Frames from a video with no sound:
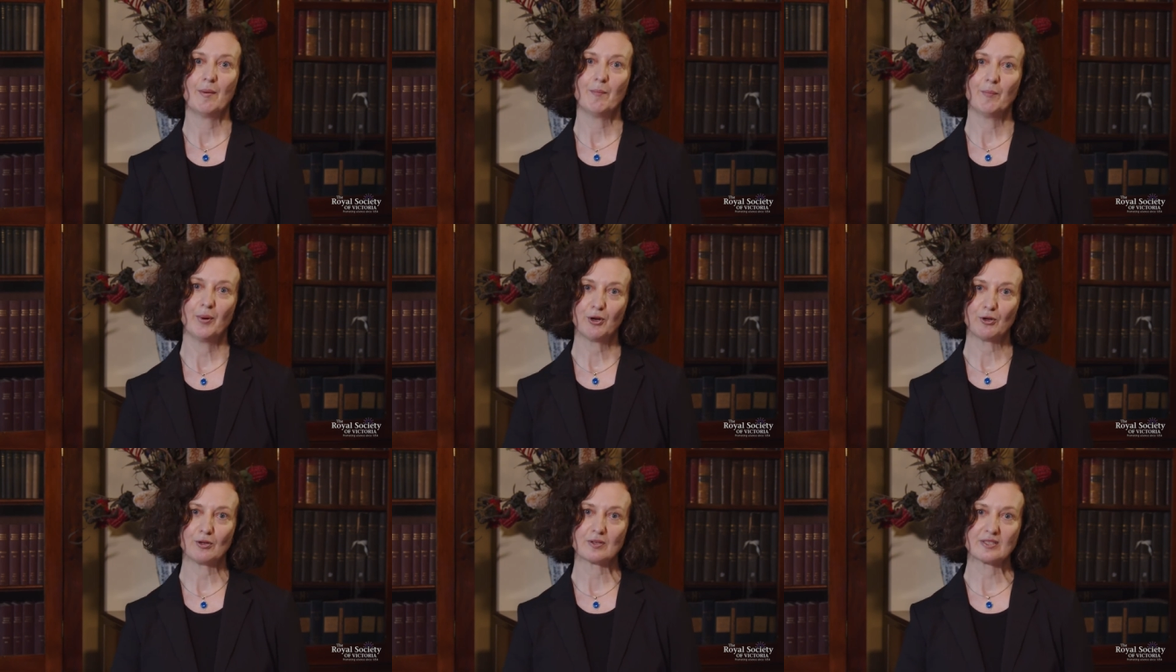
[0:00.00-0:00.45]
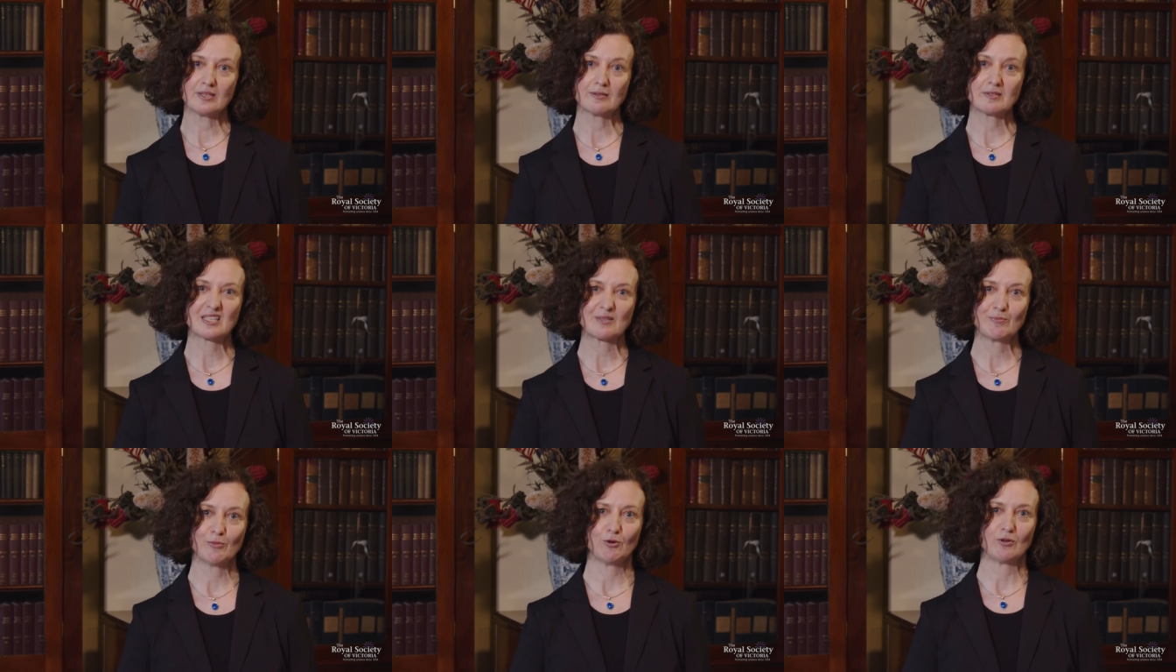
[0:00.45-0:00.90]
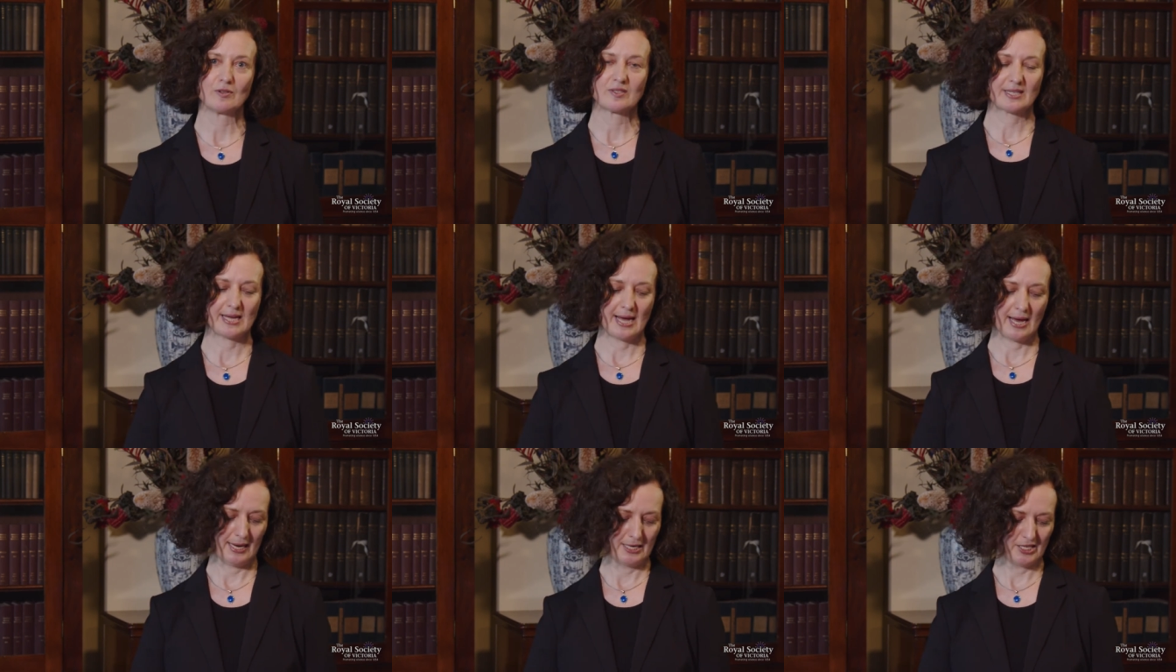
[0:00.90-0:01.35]
but also
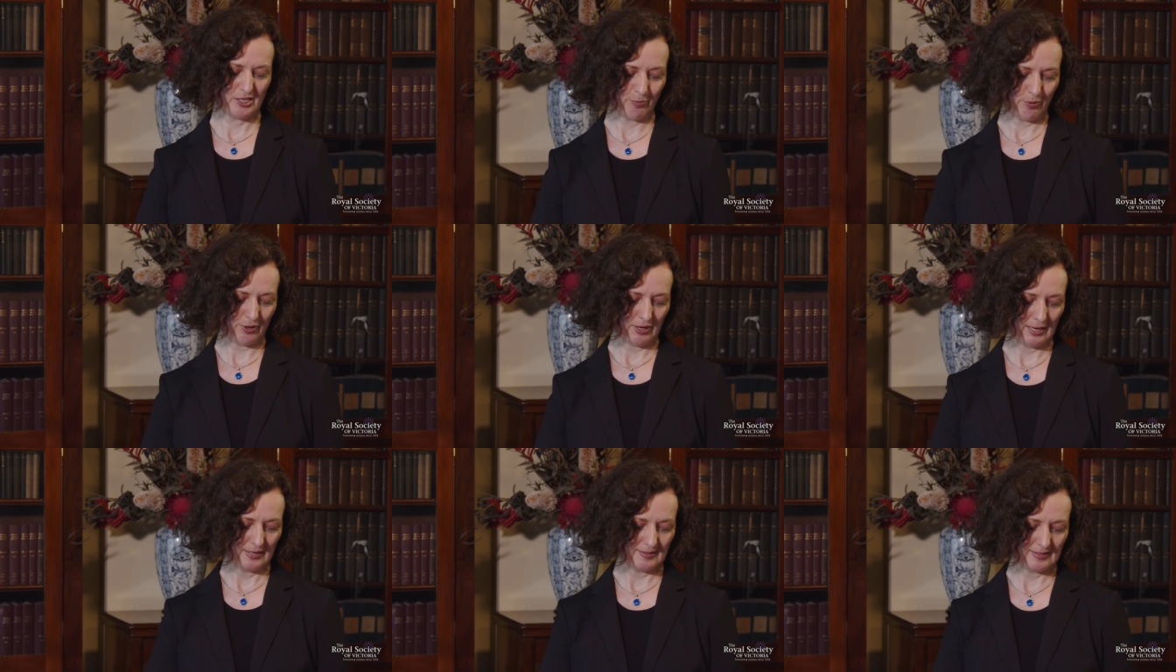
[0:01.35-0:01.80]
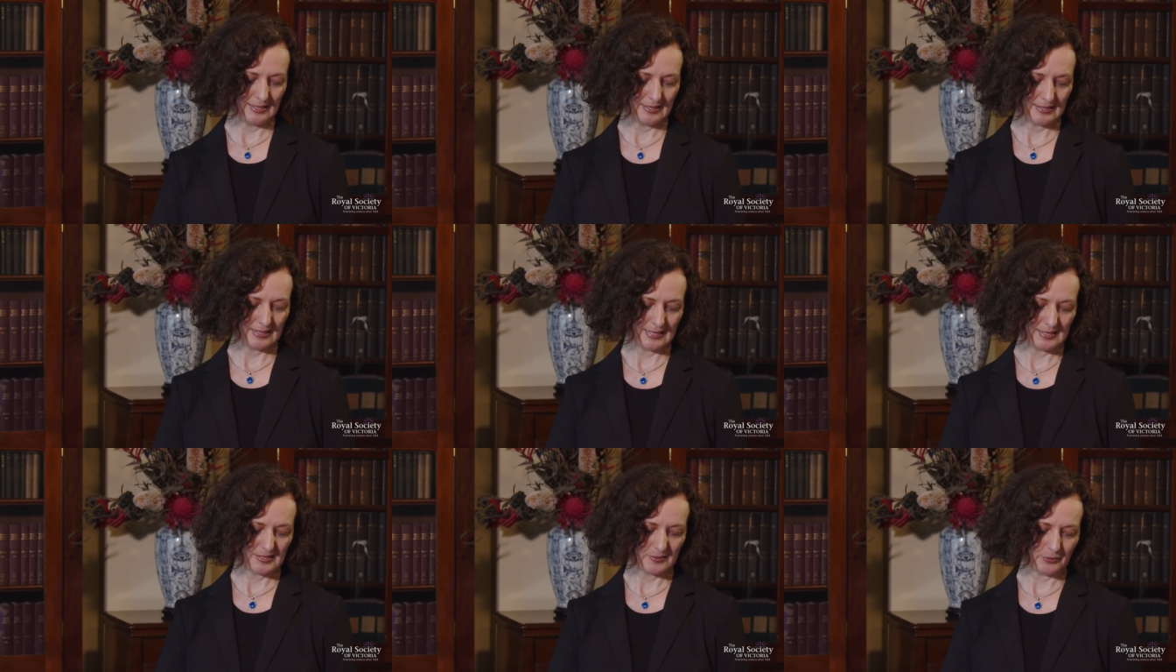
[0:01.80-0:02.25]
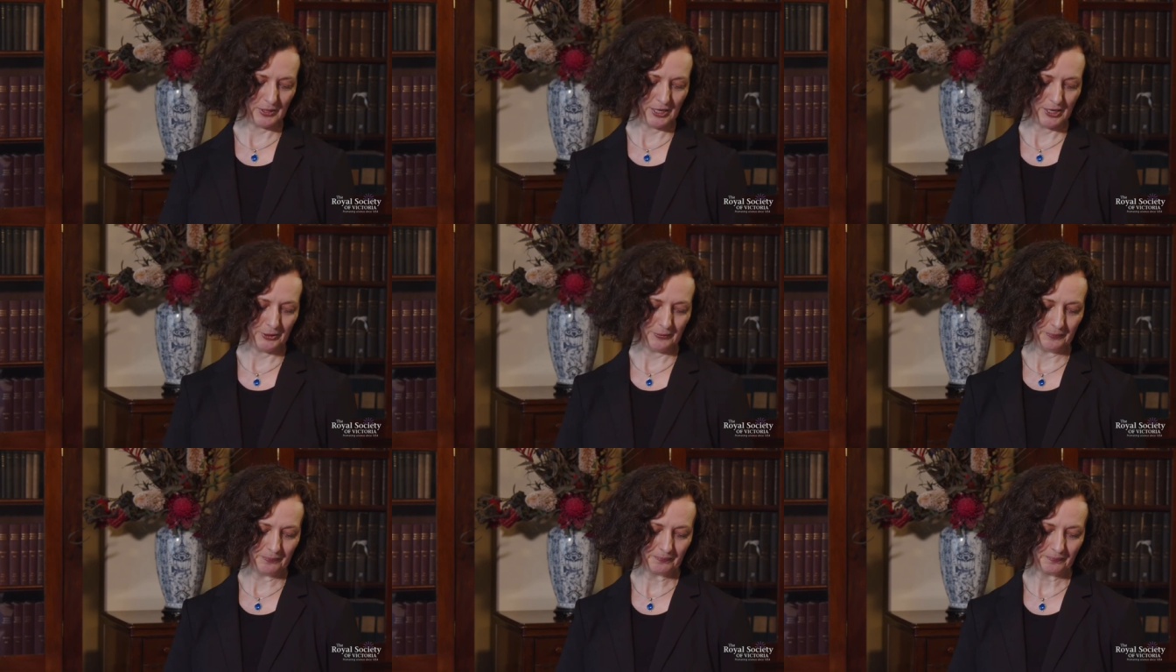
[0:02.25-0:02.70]
small-scale enterprises as
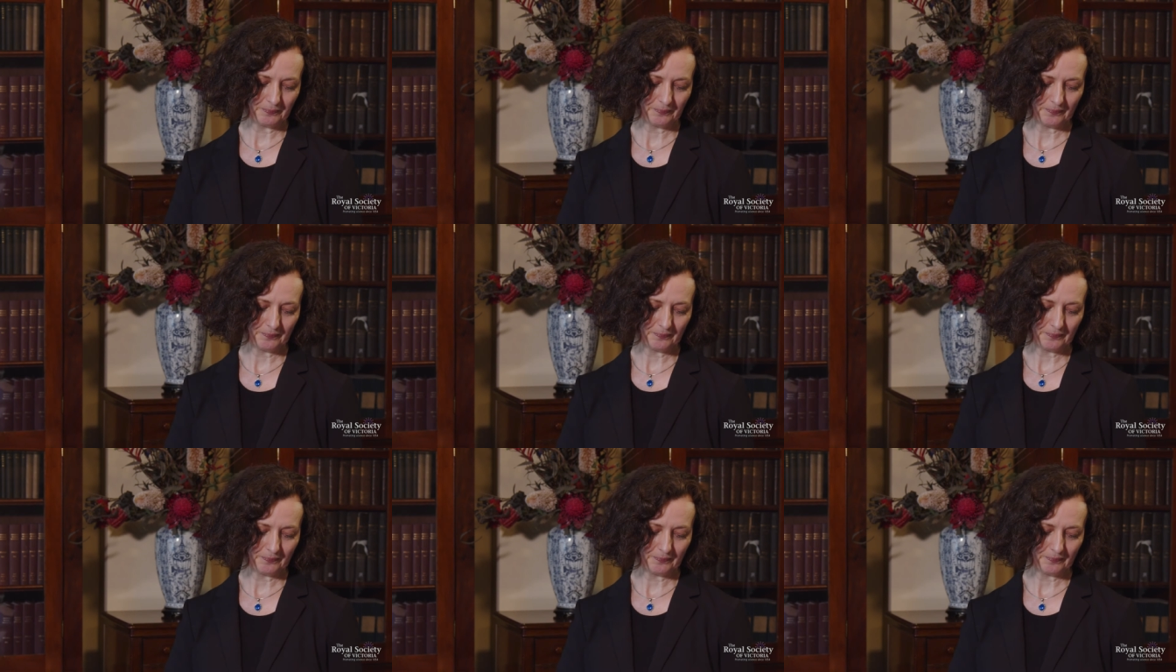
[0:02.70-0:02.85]
well.